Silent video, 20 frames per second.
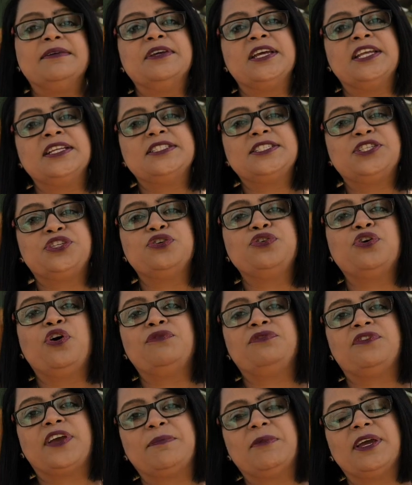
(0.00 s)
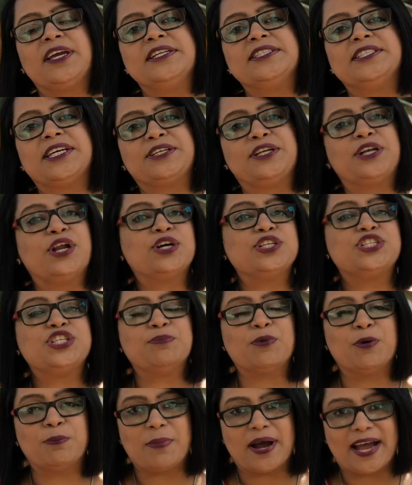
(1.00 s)
Institute of Chemical Technology
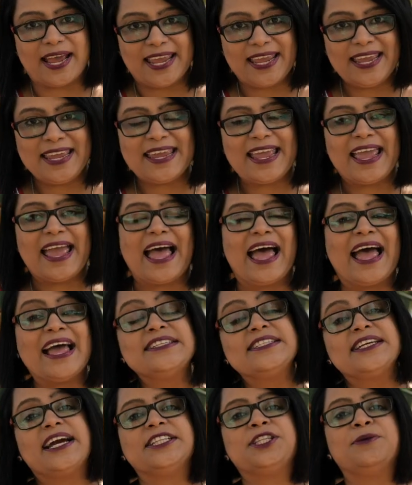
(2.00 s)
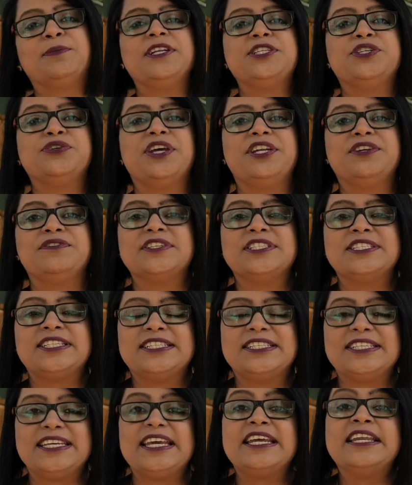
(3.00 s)
Mumbai, and Kathmandu
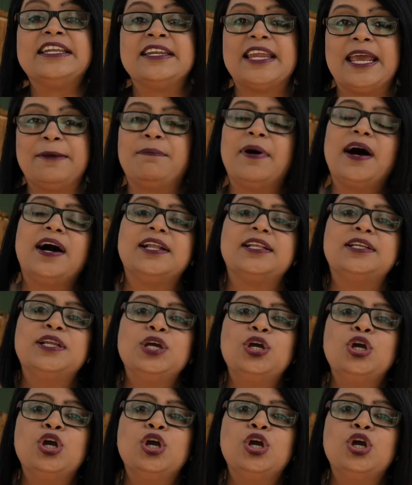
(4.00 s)
University, Nepal,